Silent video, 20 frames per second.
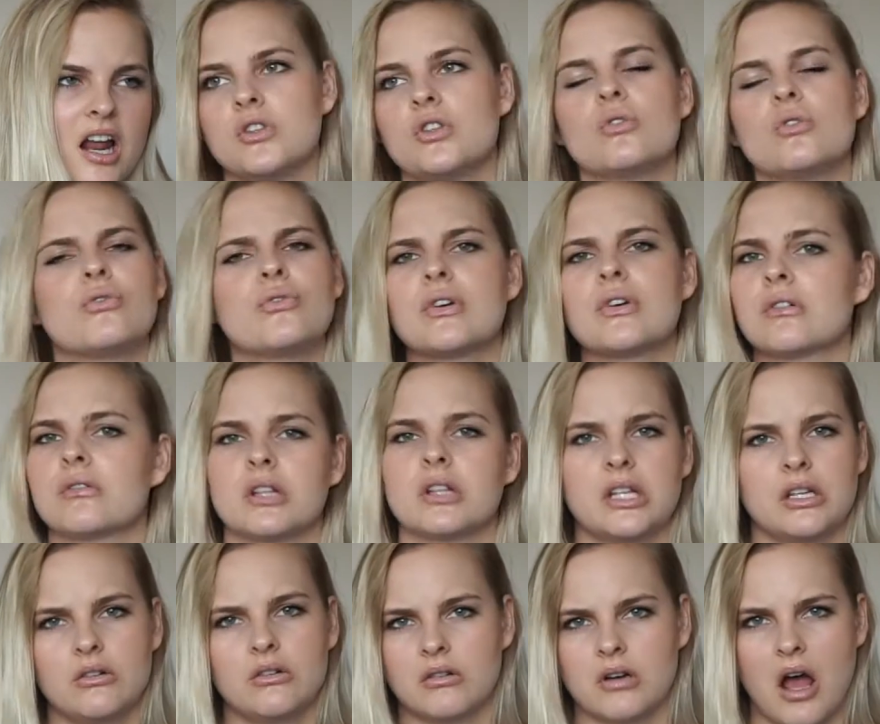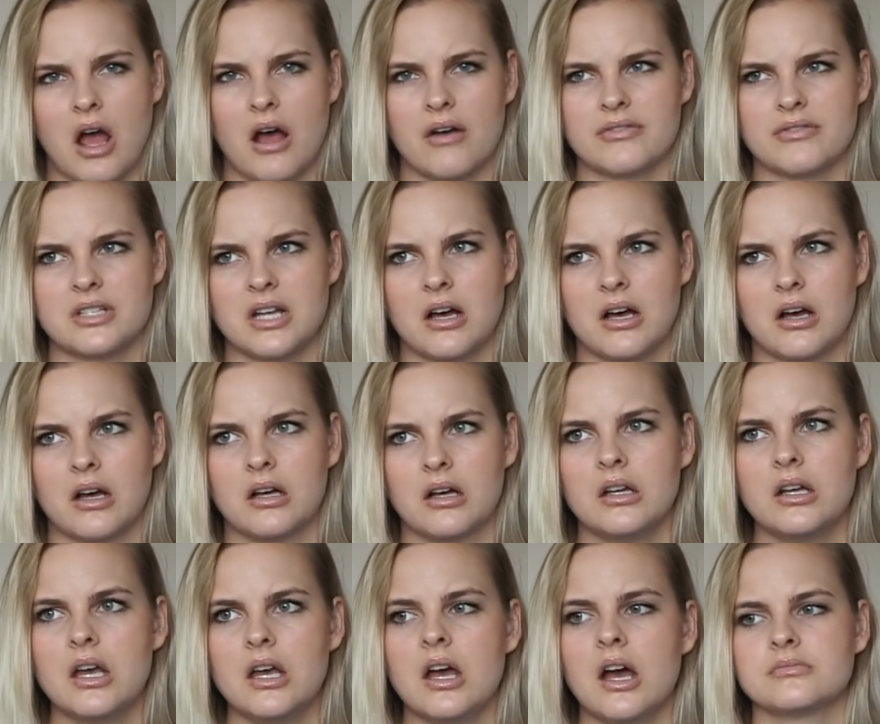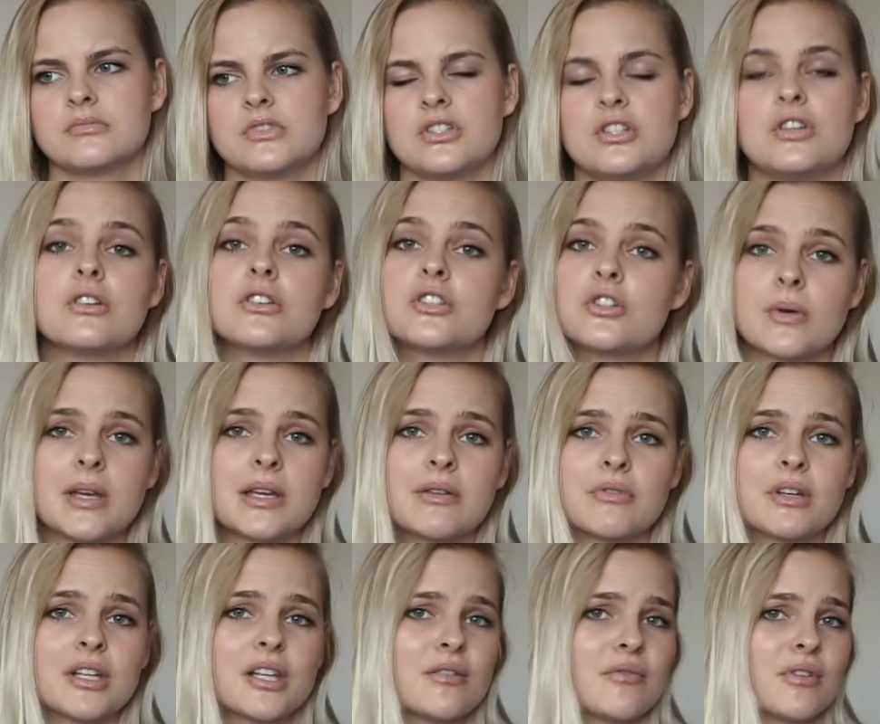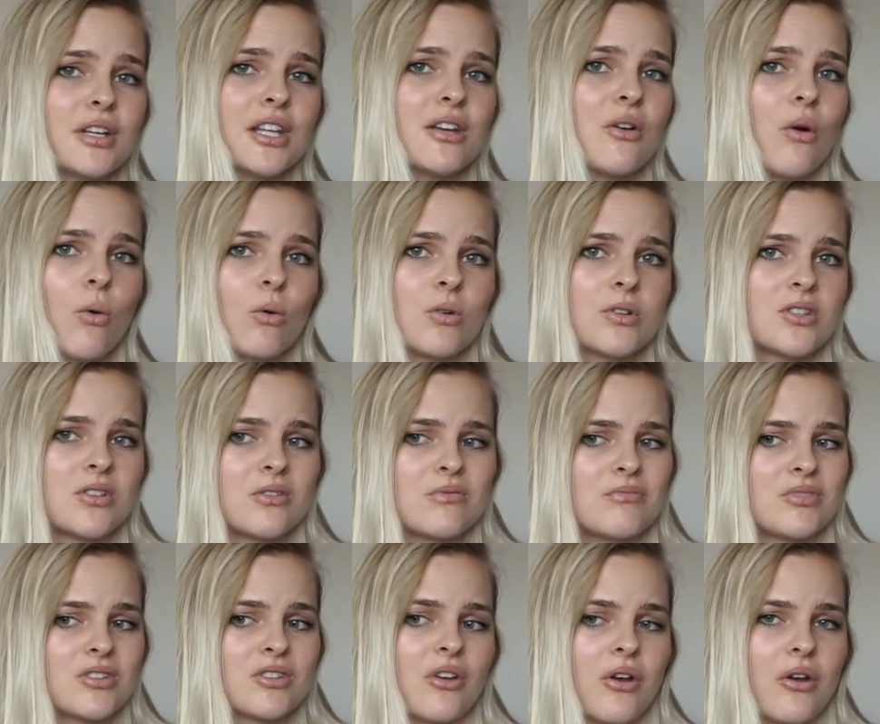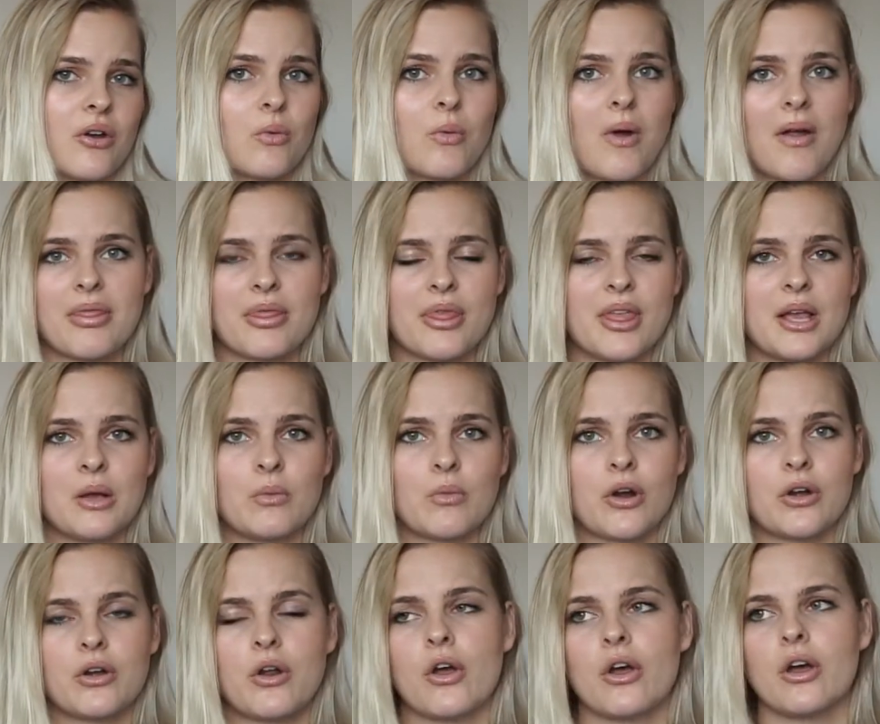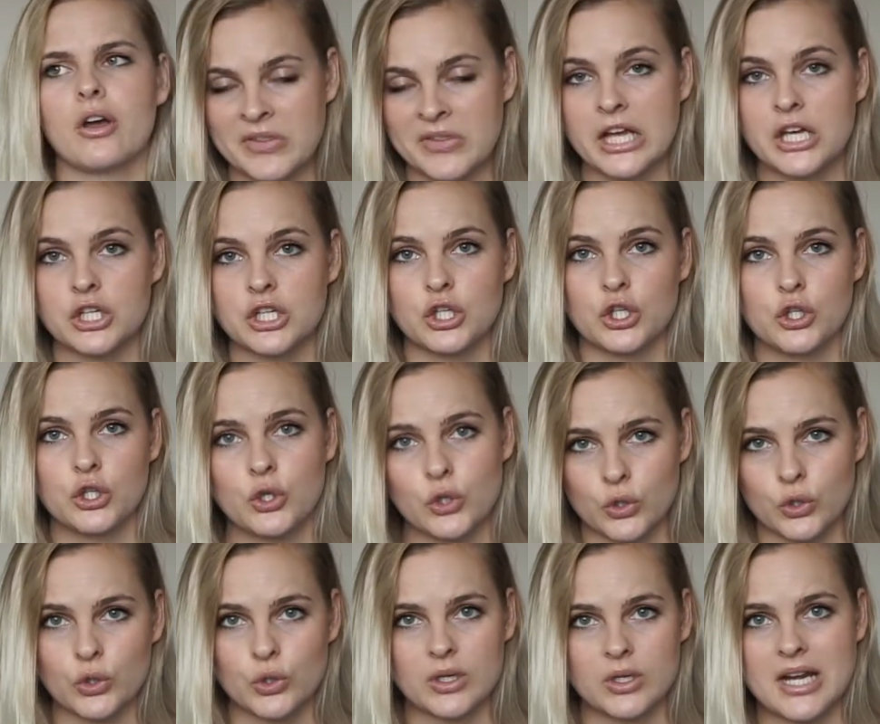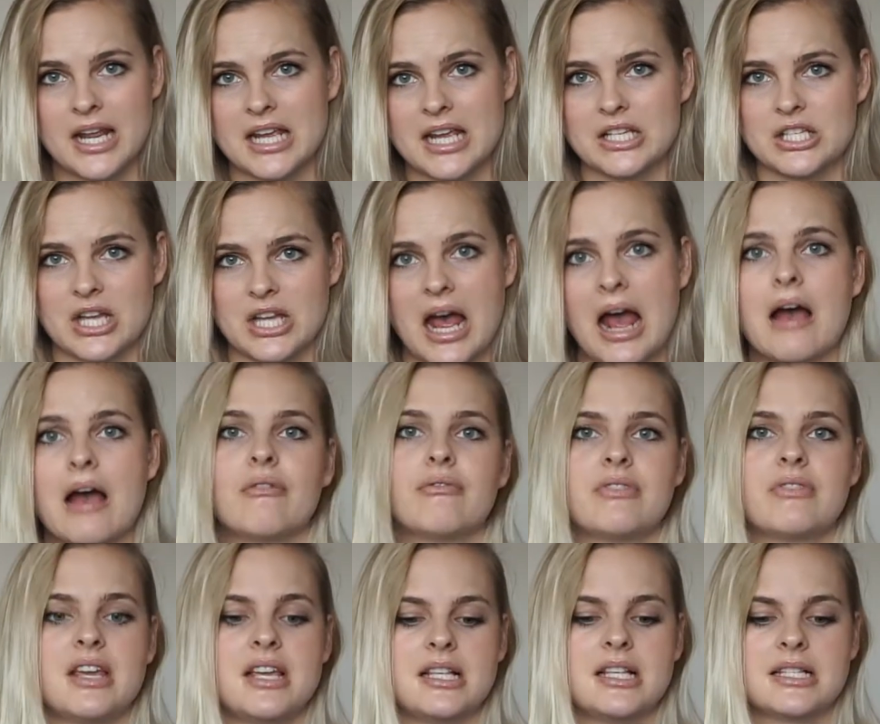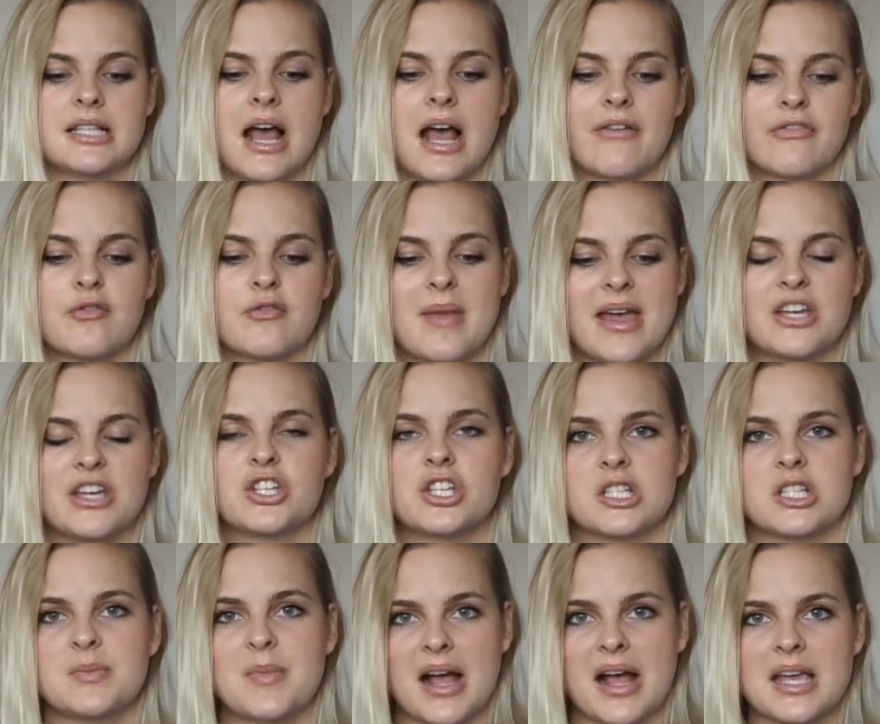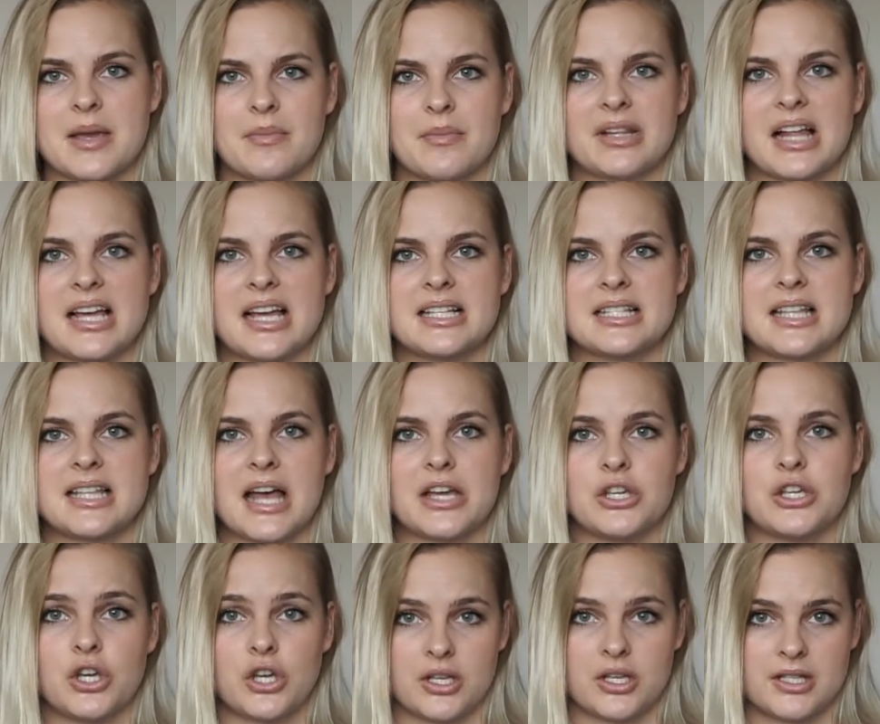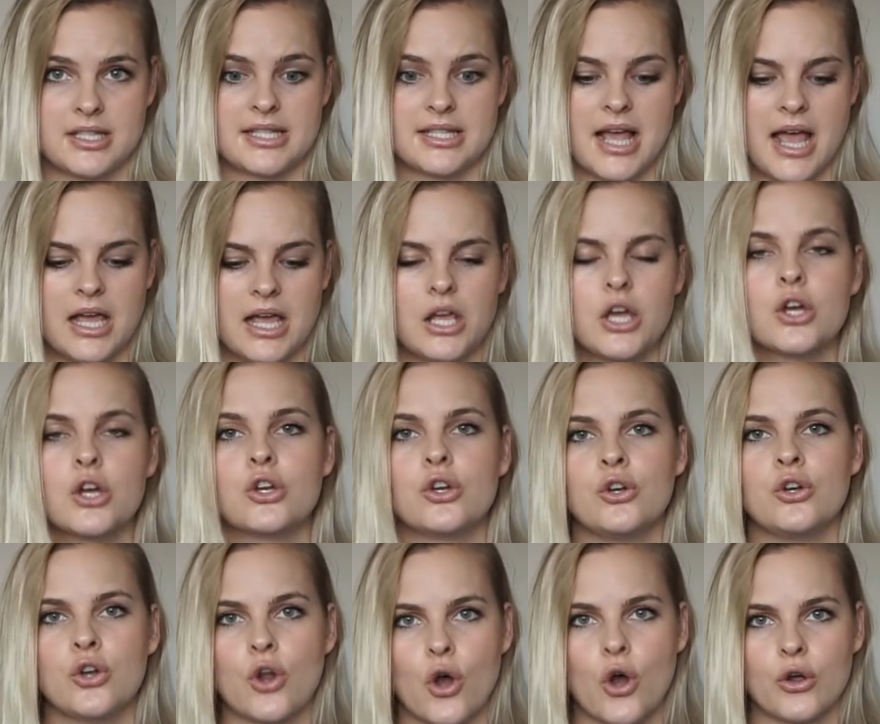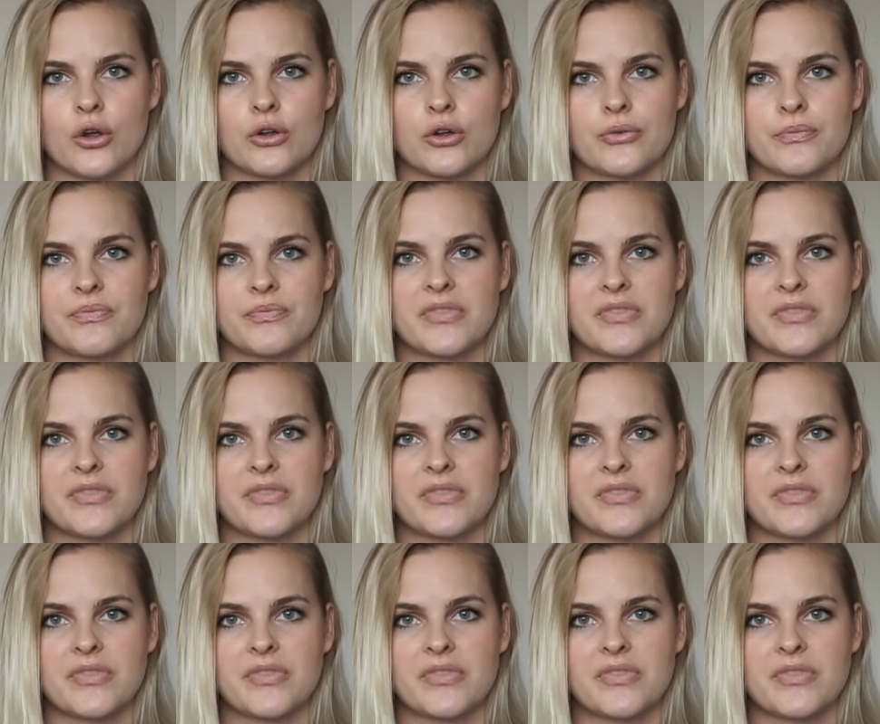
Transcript: you'll feel really good after, you're doing really awesome, so one thing won't hurt. You need to have these affirmations back in place that you can say, no,